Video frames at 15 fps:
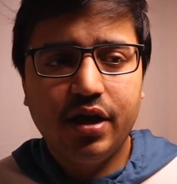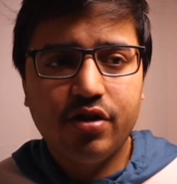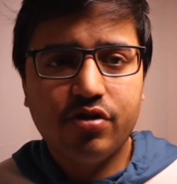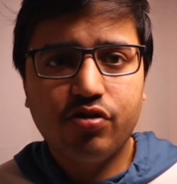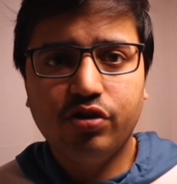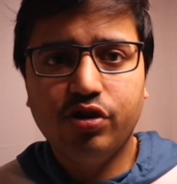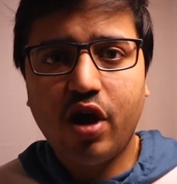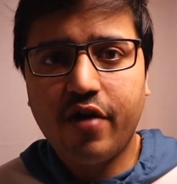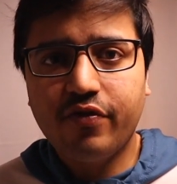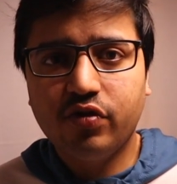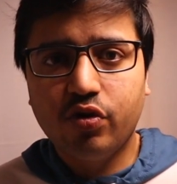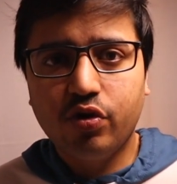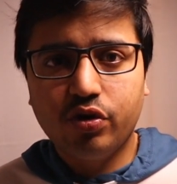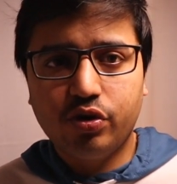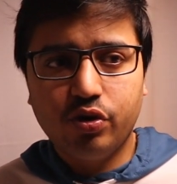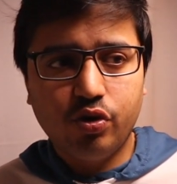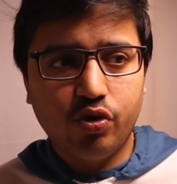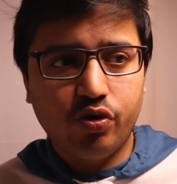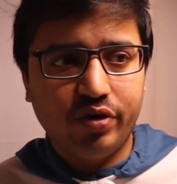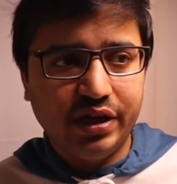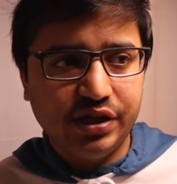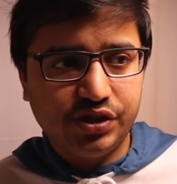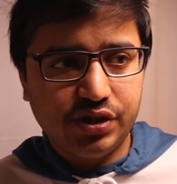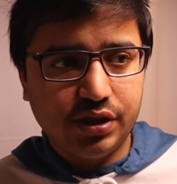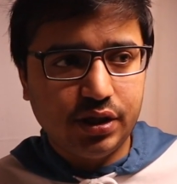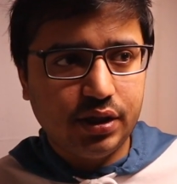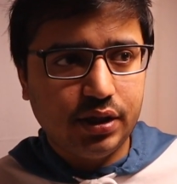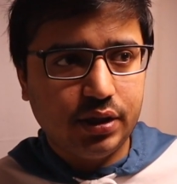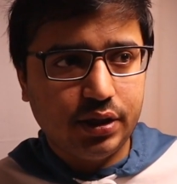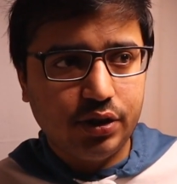So you have to go to your
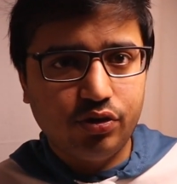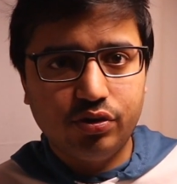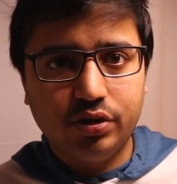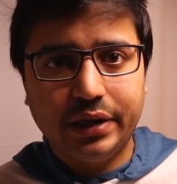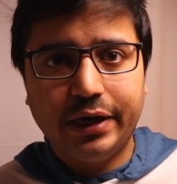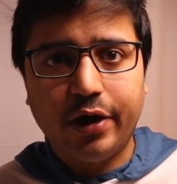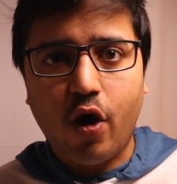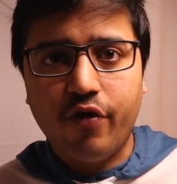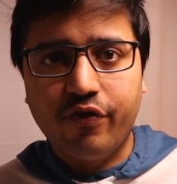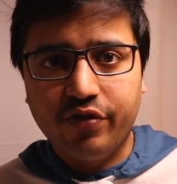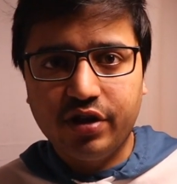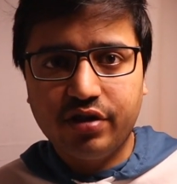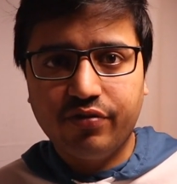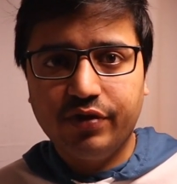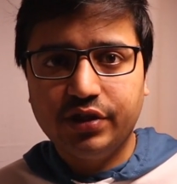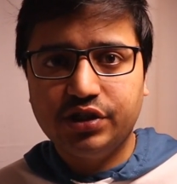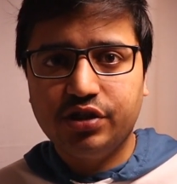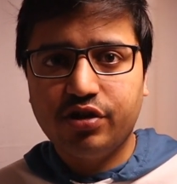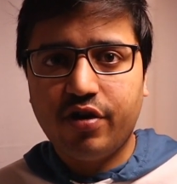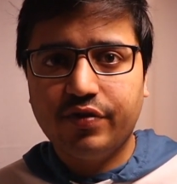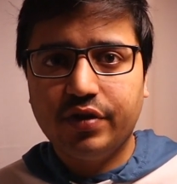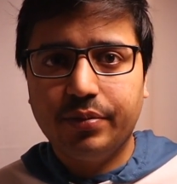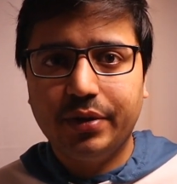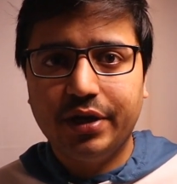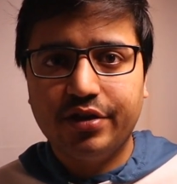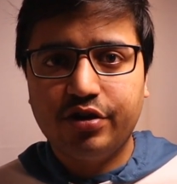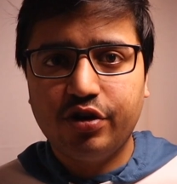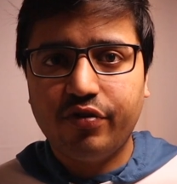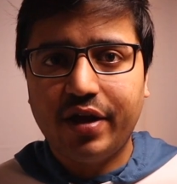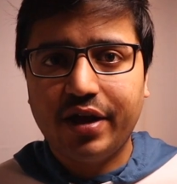regional, you know, that office which is of the
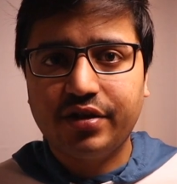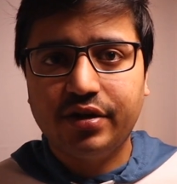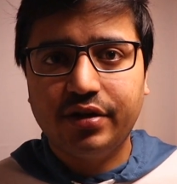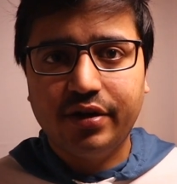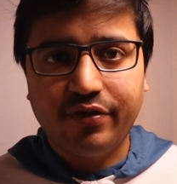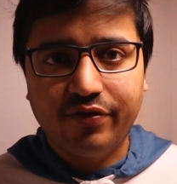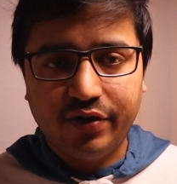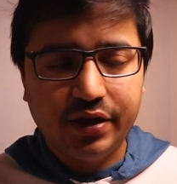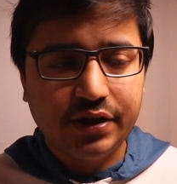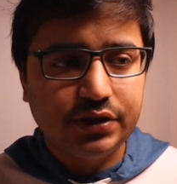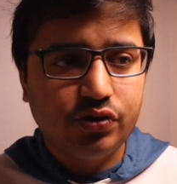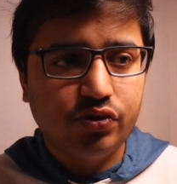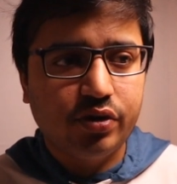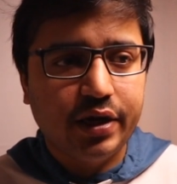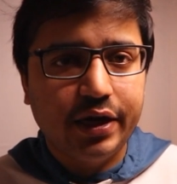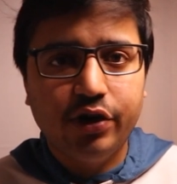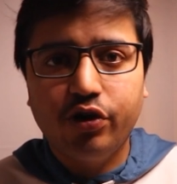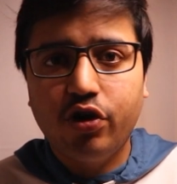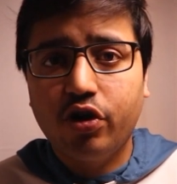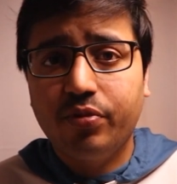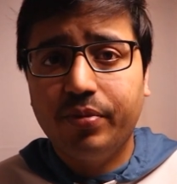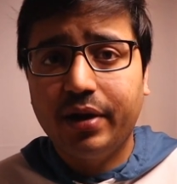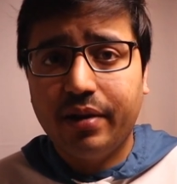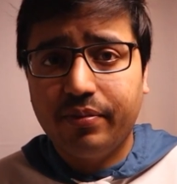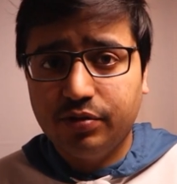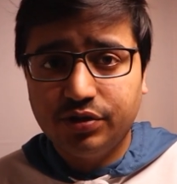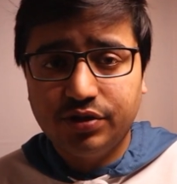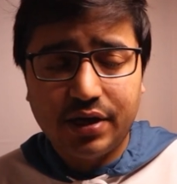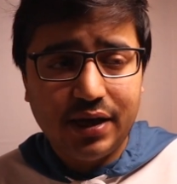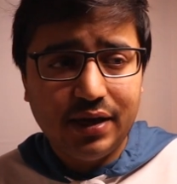Ministry of External Affairs to get your document
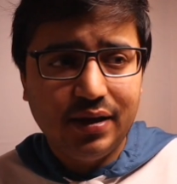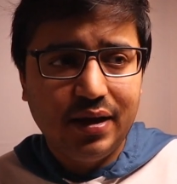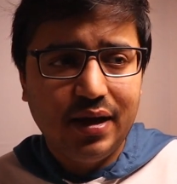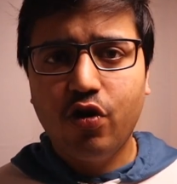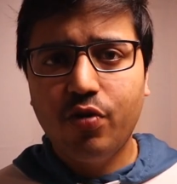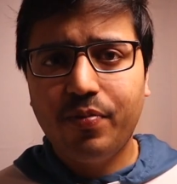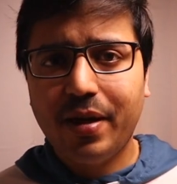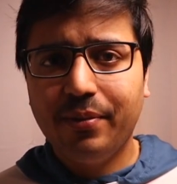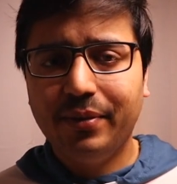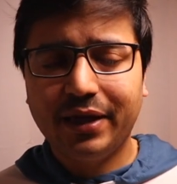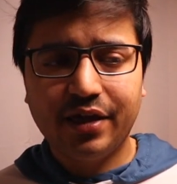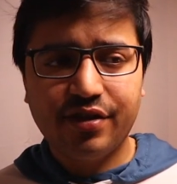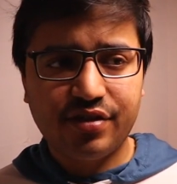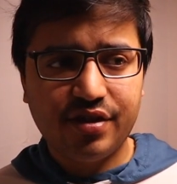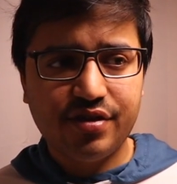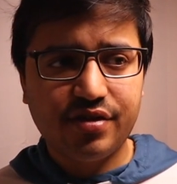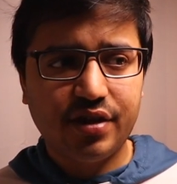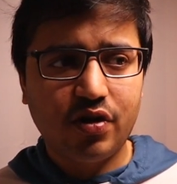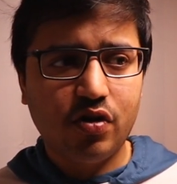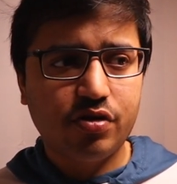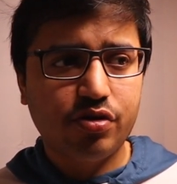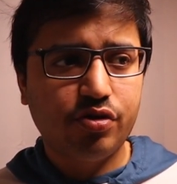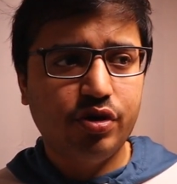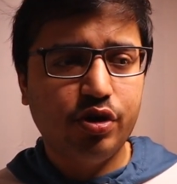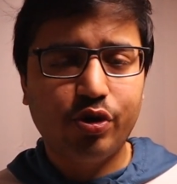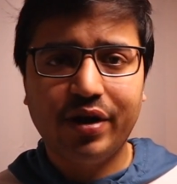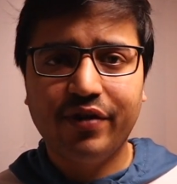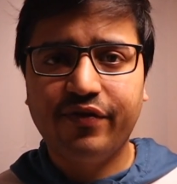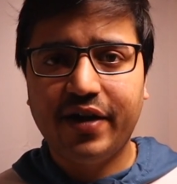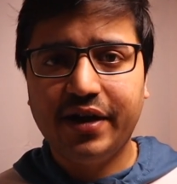apostille. I hope I'm making sense. And also you
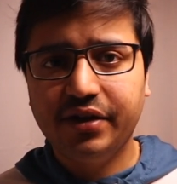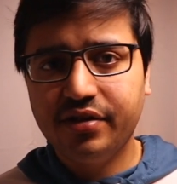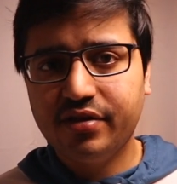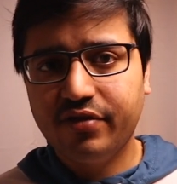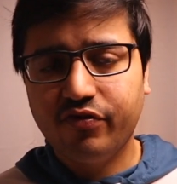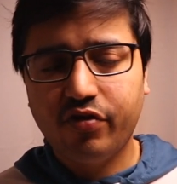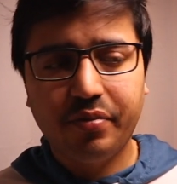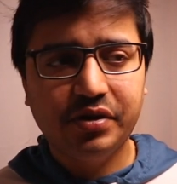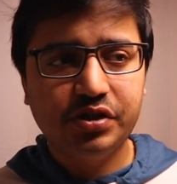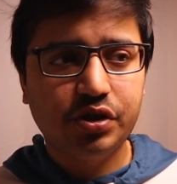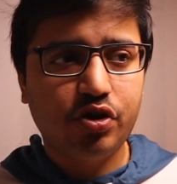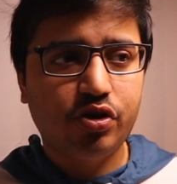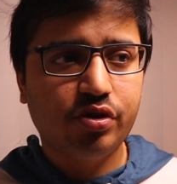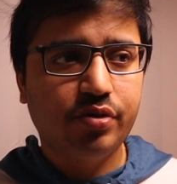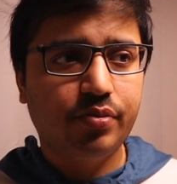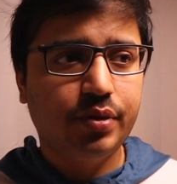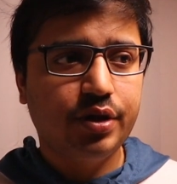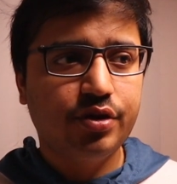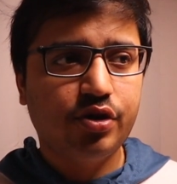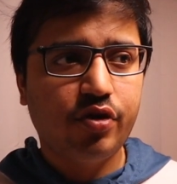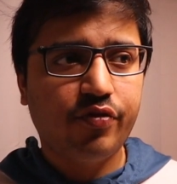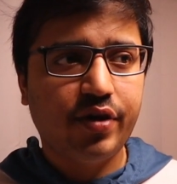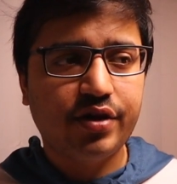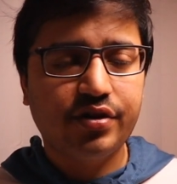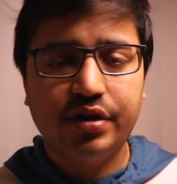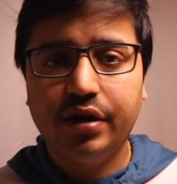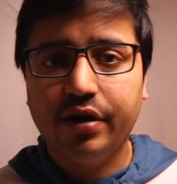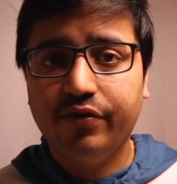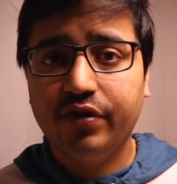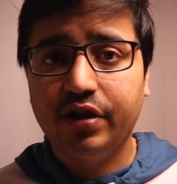can find this information on the Ministry of
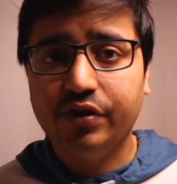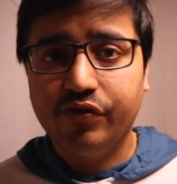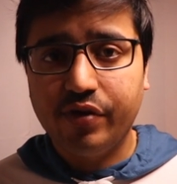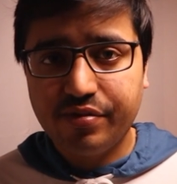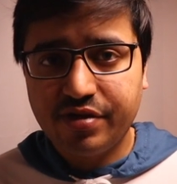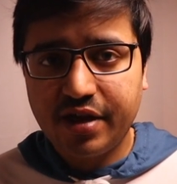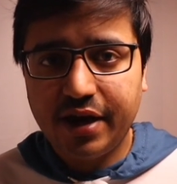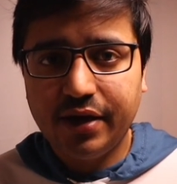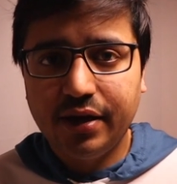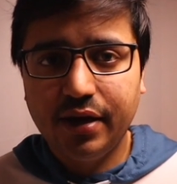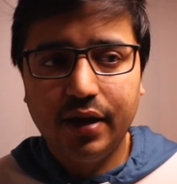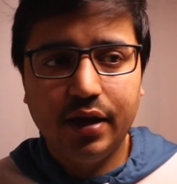External Affairs website.